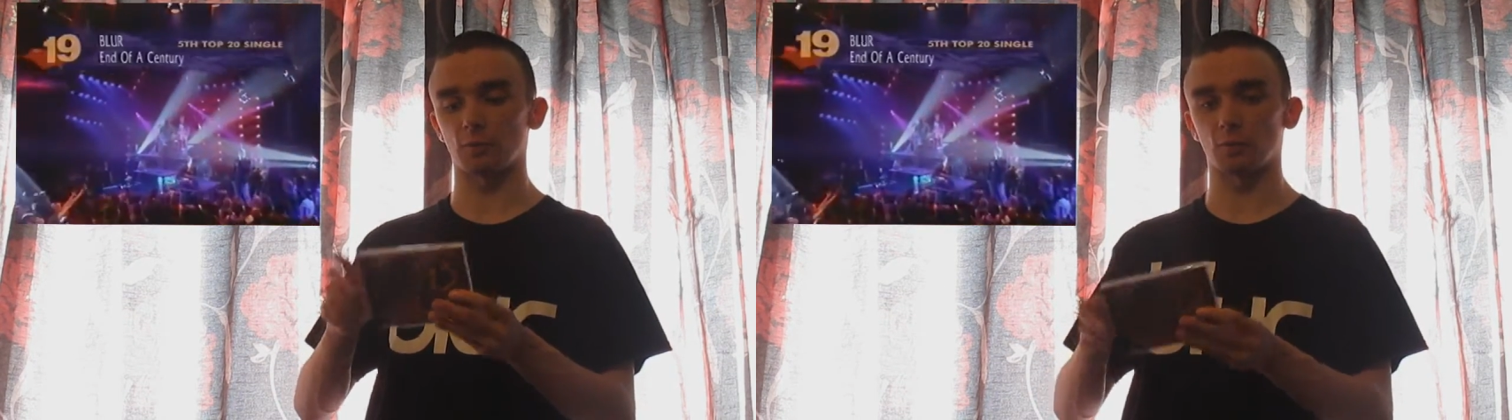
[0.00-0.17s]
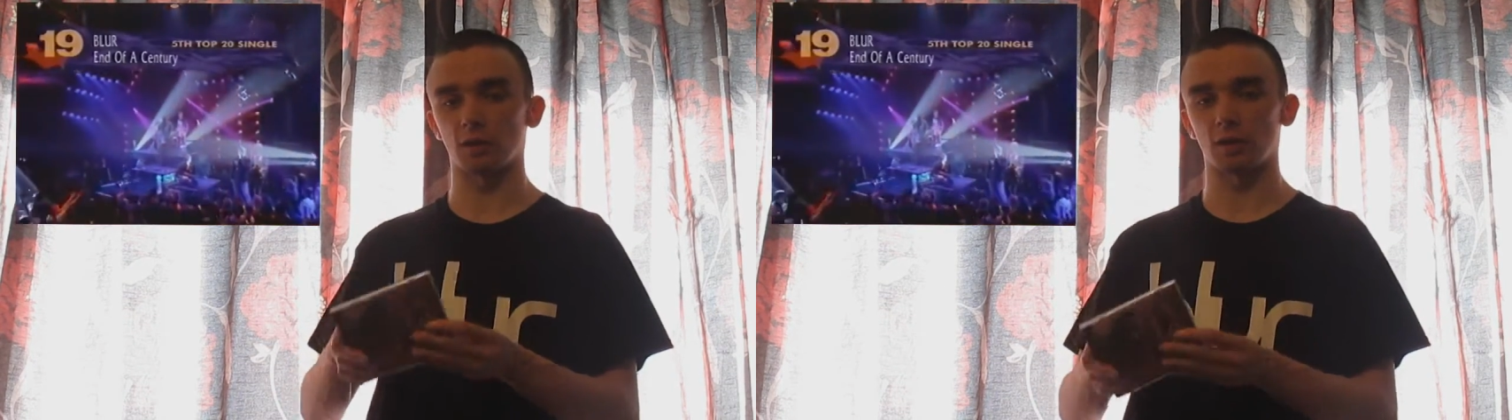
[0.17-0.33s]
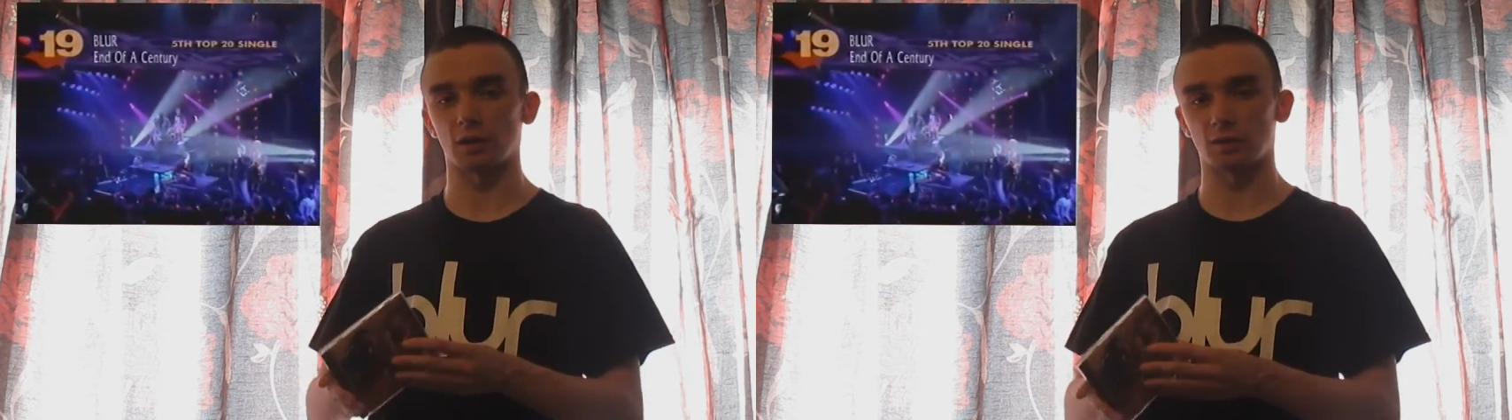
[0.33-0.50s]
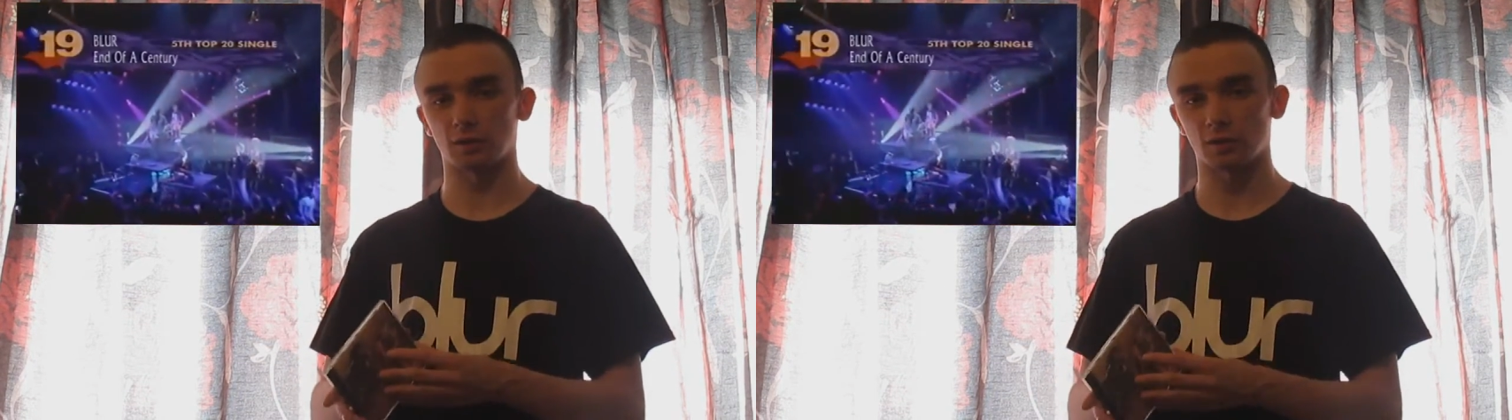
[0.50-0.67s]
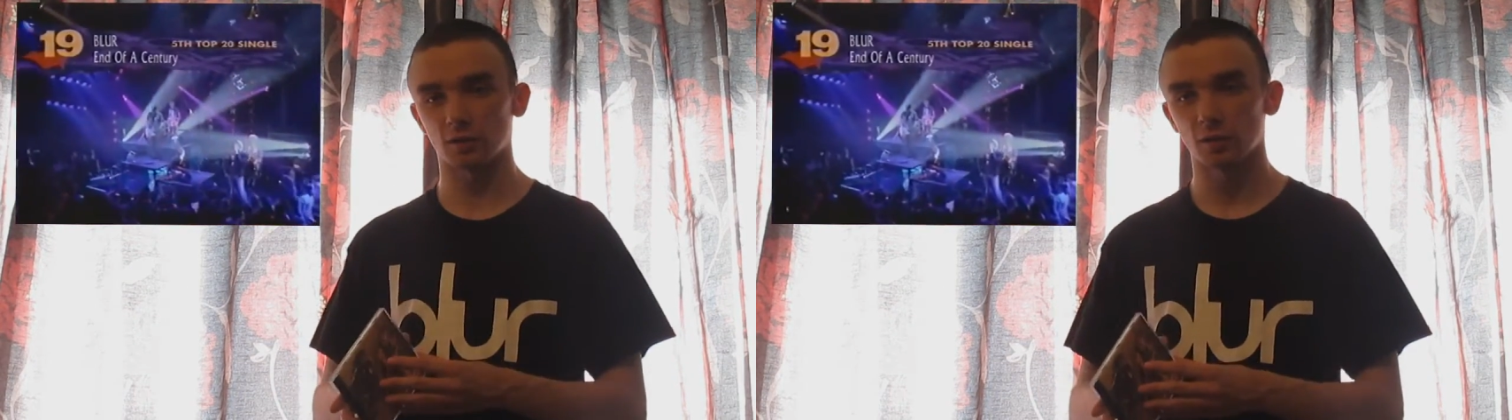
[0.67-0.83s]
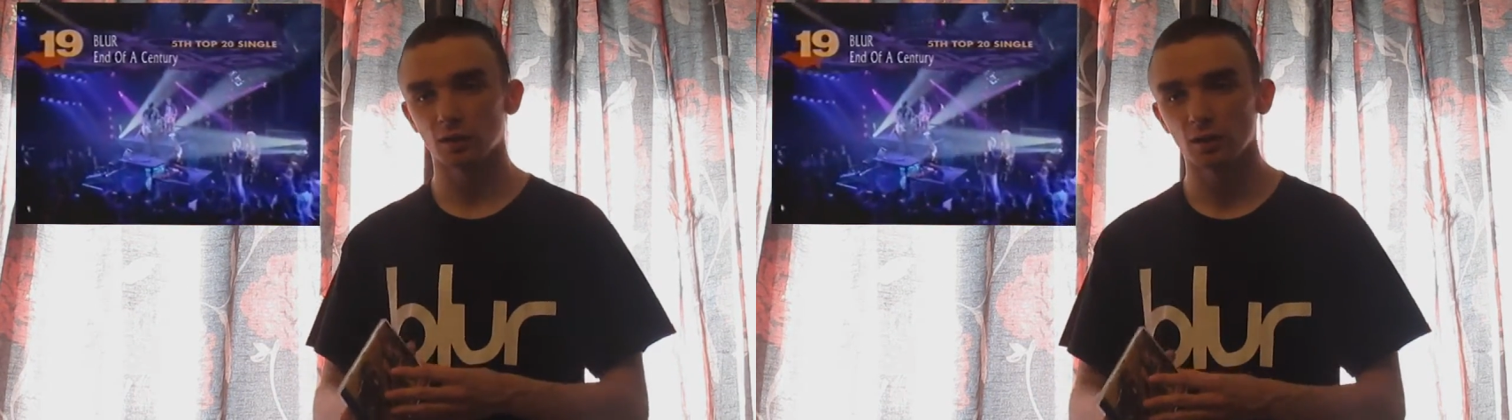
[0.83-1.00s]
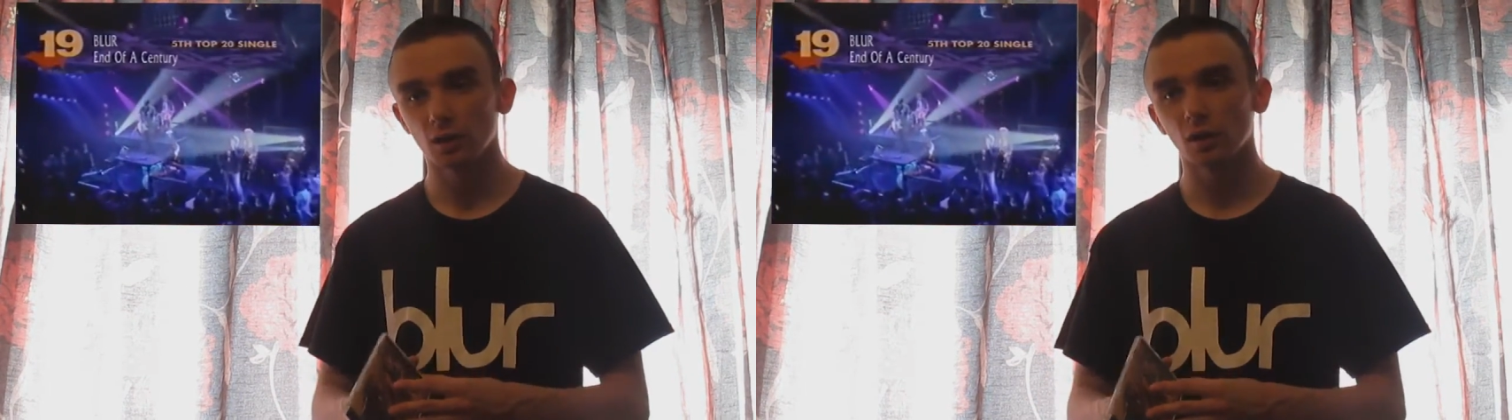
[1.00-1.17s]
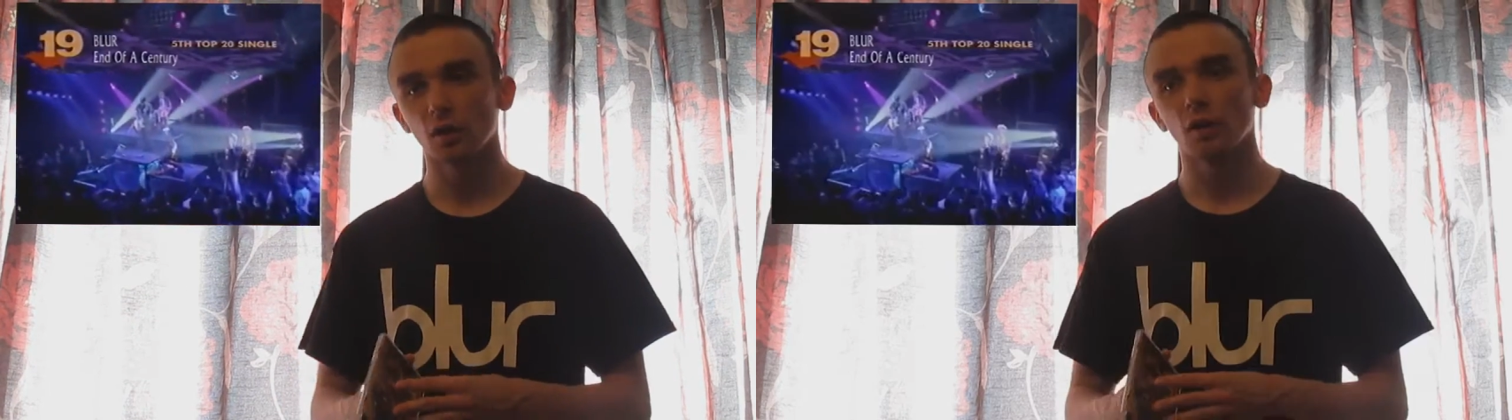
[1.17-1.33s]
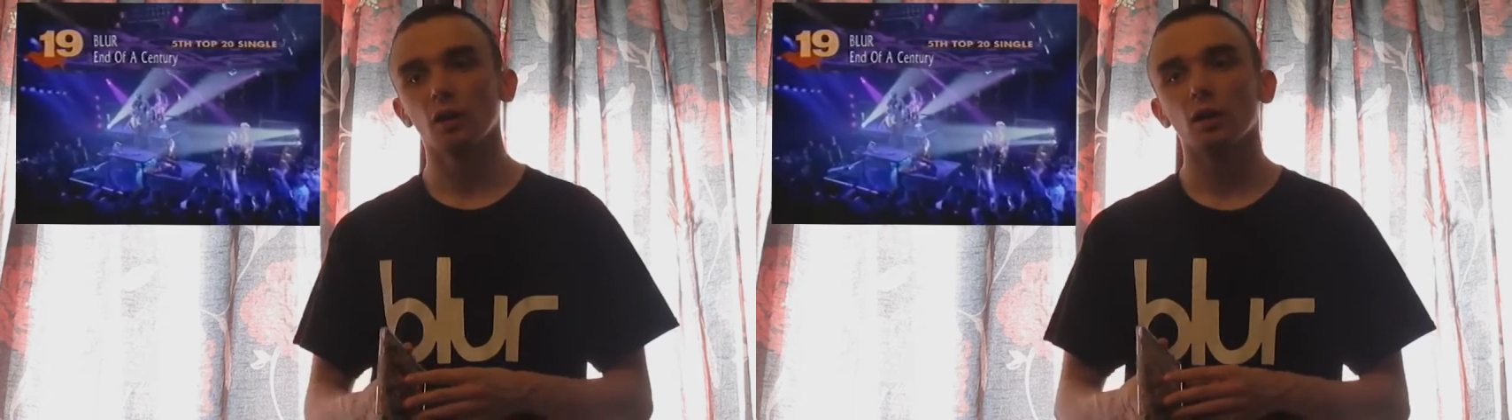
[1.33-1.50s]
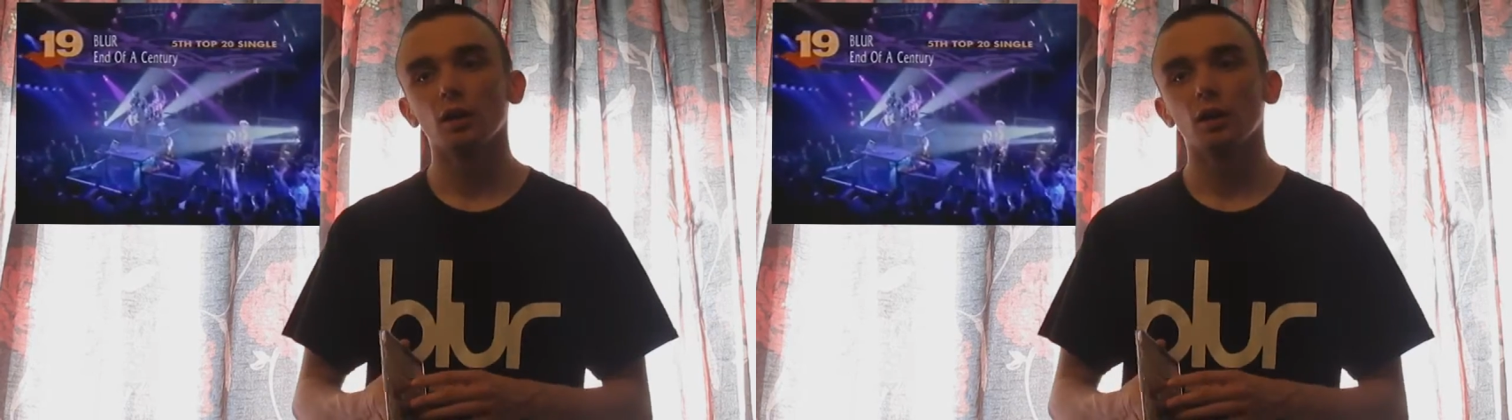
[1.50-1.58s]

carpet.